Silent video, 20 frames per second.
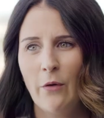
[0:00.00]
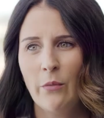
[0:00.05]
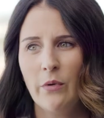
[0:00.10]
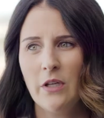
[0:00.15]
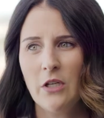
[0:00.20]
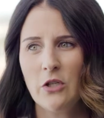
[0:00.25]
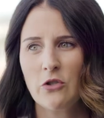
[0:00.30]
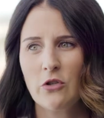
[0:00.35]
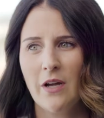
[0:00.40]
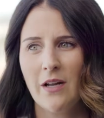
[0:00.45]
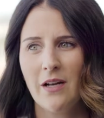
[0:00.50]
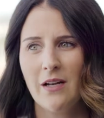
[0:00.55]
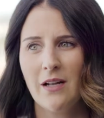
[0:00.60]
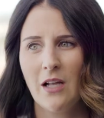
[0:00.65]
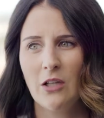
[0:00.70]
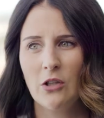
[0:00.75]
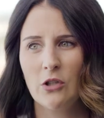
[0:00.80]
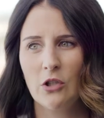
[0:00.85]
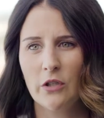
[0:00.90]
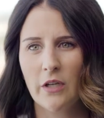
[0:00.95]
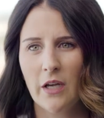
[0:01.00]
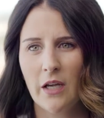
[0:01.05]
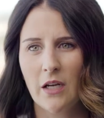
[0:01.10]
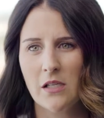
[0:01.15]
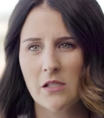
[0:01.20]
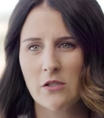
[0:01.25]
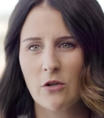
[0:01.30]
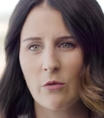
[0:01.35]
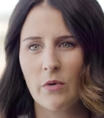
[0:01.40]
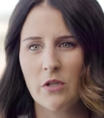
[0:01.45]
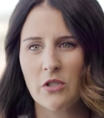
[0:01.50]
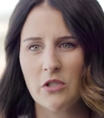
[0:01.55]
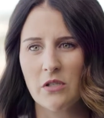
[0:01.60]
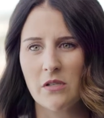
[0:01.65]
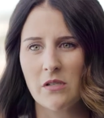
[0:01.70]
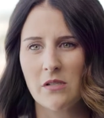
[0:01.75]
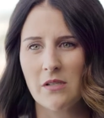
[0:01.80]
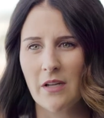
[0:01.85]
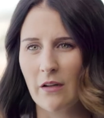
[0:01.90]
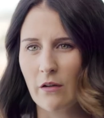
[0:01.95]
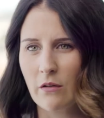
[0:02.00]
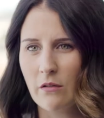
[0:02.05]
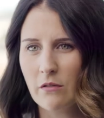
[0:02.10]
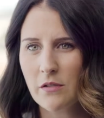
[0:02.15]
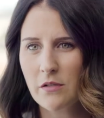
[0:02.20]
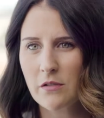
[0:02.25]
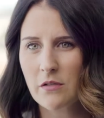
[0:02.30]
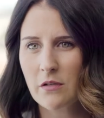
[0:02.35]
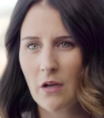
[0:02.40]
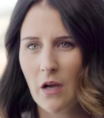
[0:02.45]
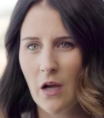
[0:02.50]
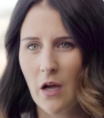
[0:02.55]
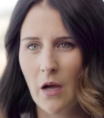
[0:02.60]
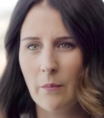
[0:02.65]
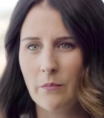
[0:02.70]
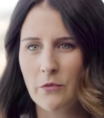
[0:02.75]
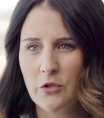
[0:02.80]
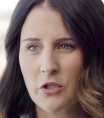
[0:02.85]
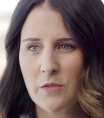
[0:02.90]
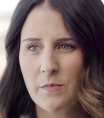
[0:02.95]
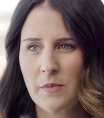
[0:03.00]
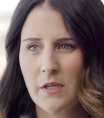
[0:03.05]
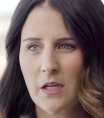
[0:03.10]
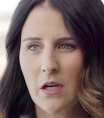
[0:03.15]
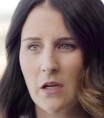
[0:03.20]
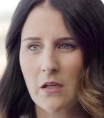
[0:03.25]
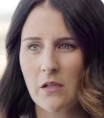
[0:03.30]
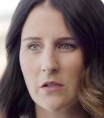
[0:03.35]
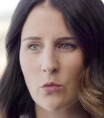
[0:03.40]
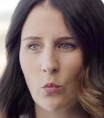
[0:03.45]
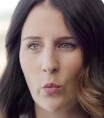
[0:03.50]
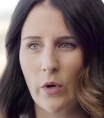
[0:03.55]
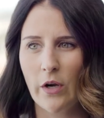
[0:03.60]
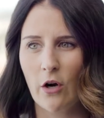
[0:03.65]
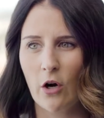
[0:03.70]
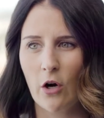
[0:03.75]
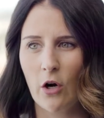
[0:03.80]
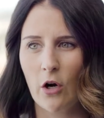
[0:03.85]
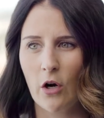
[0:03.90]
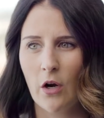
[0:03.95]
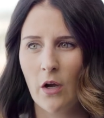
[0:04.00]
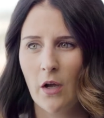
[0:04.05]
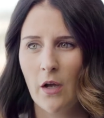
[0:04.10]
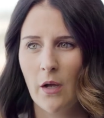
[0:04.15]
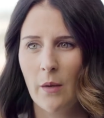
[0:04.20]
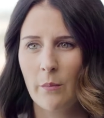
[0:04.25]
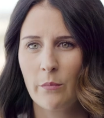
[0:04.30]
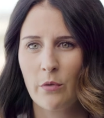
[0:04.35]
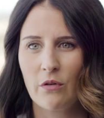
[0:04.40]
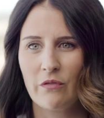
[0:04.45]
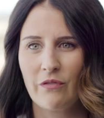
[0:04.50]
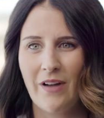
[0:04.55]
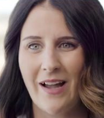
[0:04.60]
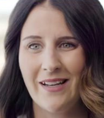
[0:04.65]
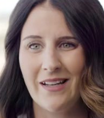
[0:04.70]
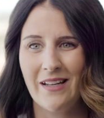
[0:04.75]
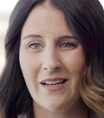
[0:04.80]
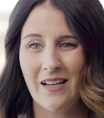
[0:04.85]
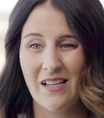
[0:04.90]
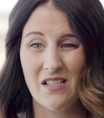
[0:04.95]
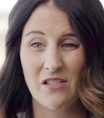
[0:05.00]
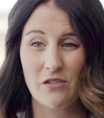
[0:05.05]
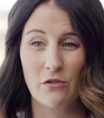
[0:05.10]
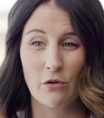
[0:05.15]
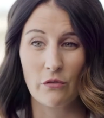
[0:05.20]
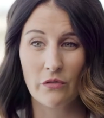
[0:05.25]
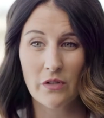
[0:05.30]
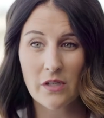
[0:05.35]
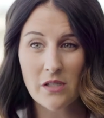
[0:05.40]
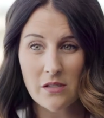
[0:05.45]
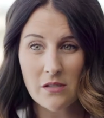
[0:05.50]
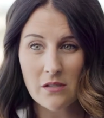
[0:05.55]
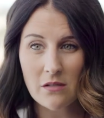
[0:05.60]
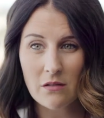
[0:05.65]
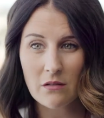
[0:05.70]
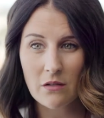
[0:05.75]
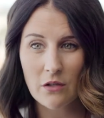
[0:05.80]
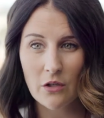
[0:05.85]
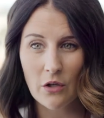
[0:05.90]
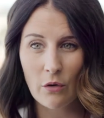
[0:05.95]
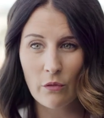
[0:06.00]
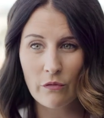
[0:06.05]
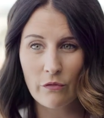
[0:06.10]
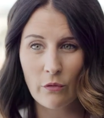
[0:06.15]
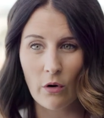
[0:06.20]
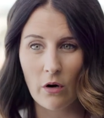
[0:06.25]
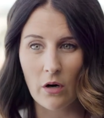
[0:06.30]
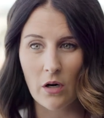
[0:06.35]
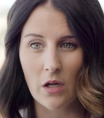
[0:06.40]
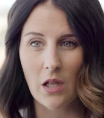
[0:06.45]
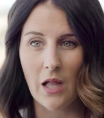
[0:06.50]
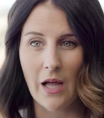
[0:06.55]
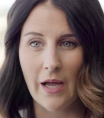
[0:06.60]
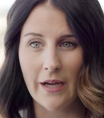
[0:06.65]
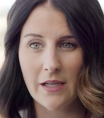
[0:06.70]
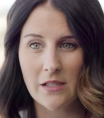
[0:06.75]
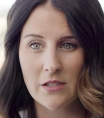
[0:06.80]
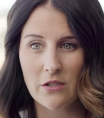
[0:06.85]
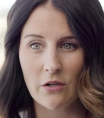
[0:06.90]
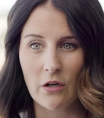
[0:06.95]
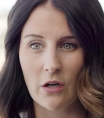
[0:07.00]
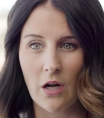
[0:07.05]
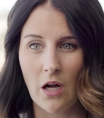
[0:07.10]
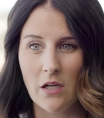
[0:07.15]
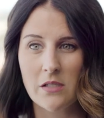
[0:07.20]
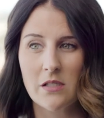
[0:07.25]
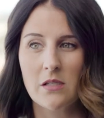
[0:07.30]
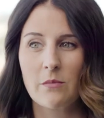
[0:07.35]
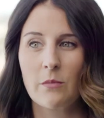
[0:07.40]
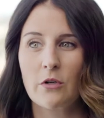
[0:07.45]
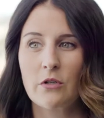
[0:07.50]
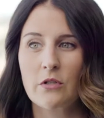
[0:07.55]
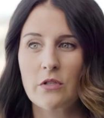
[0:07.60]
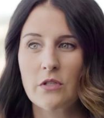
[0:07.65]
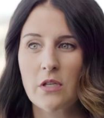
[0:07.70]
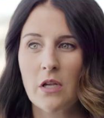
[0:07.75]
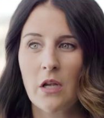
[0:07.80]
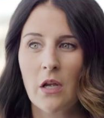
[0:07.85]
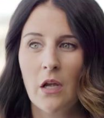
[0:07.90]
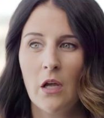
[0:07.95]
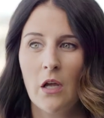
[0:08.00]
really try to not look at it so much as sales, just because we are providing a service, you know, for our clients and our customers.